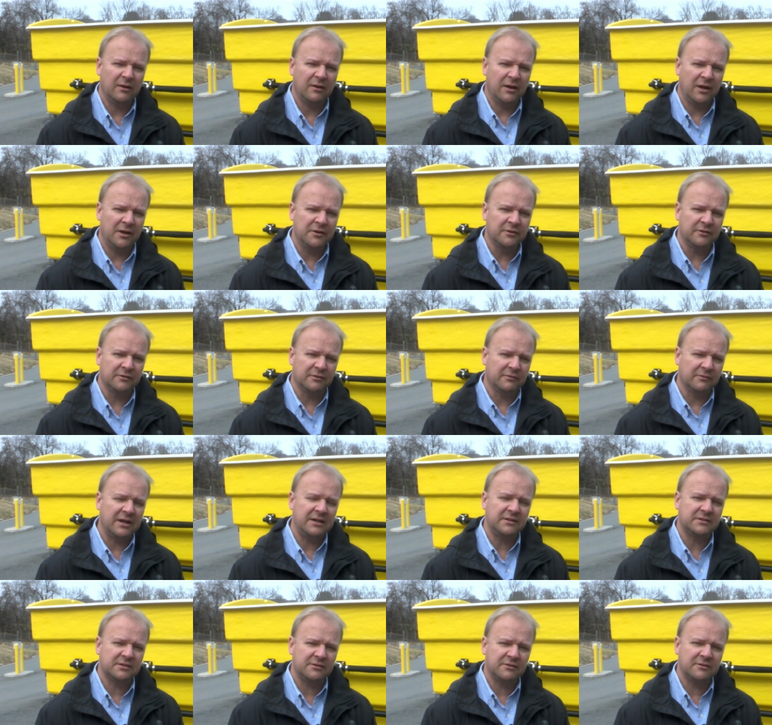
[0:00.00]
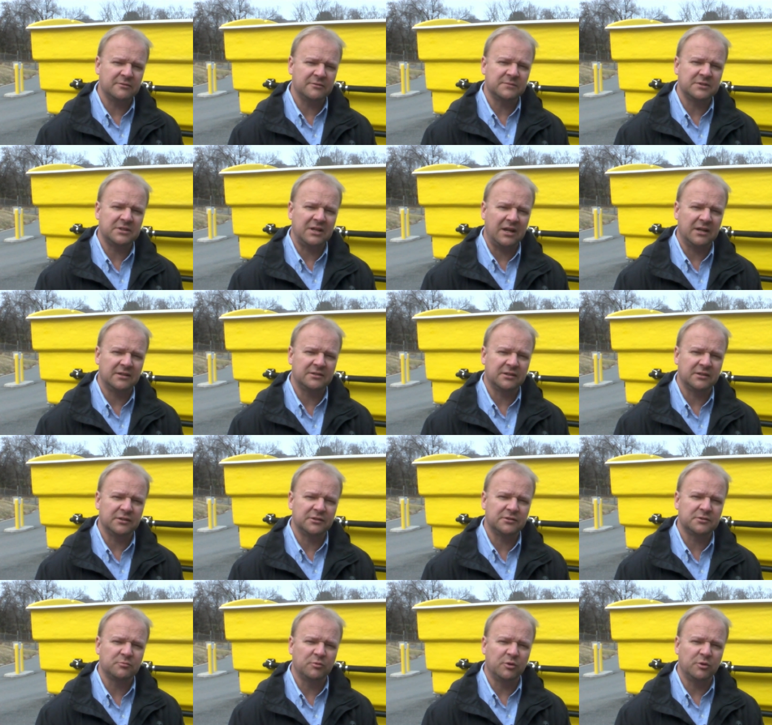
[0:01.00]
Under the right
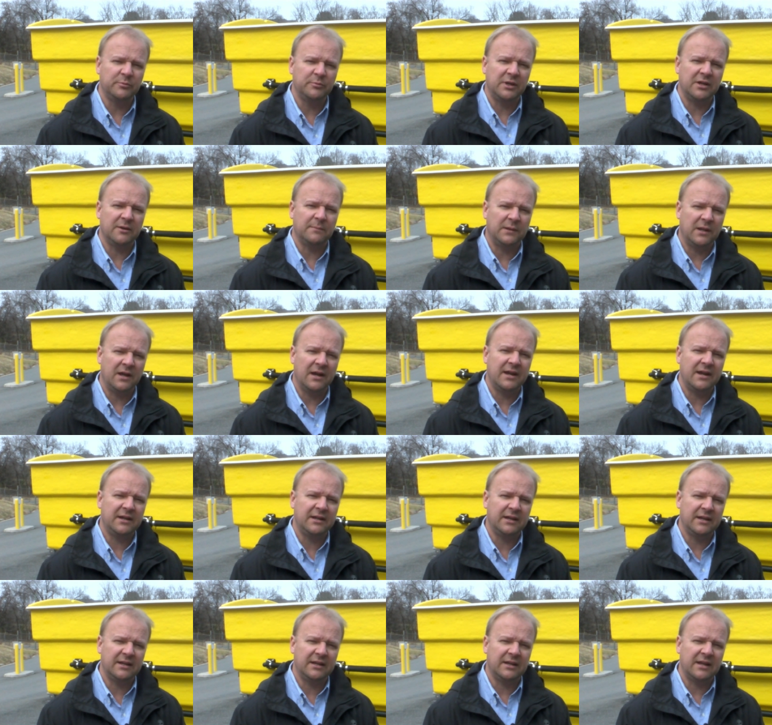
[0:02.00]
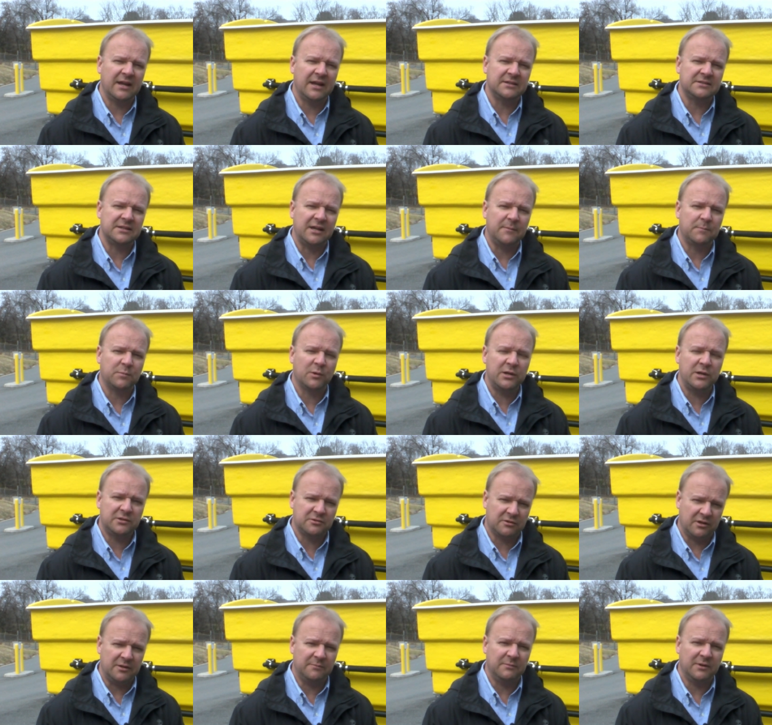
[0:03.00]
circumstances, we'll be applying it as a
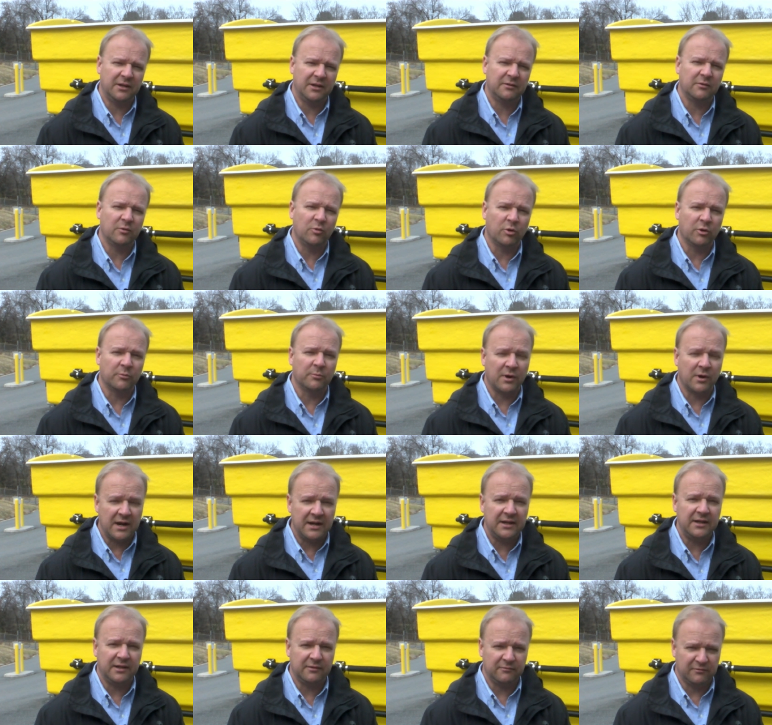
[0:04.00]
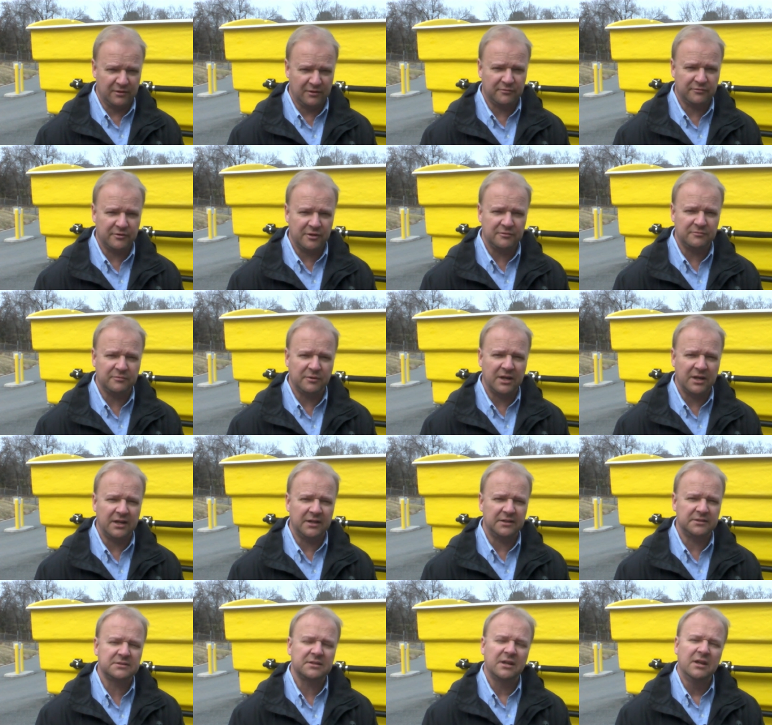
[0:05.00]
pre-treatment or brining of
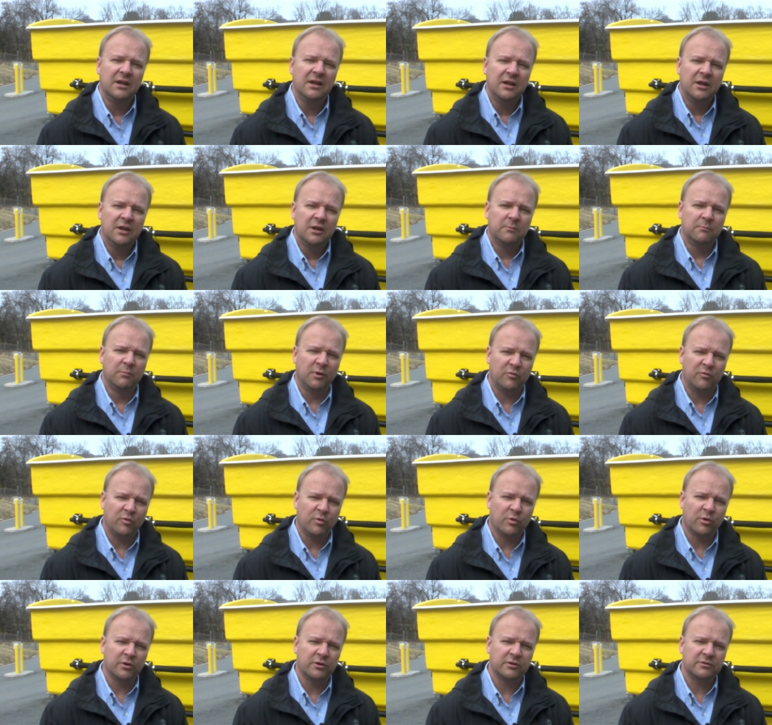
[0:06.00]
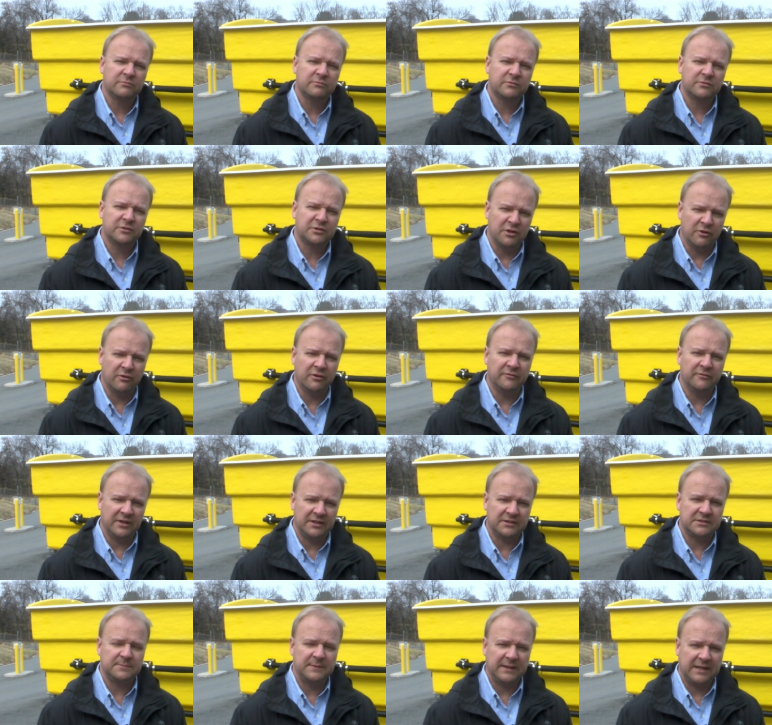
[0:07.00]
roadways before snow
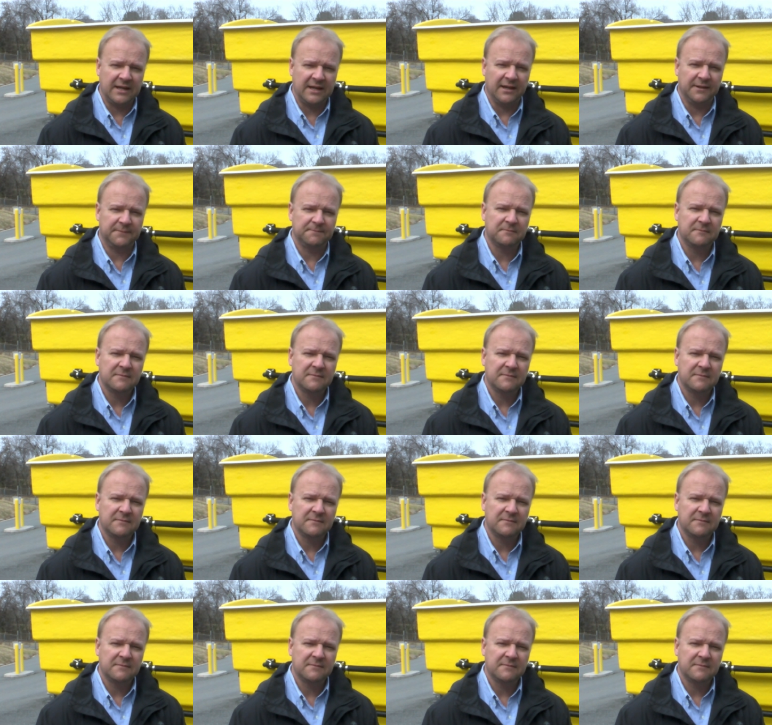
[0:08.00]
events begin.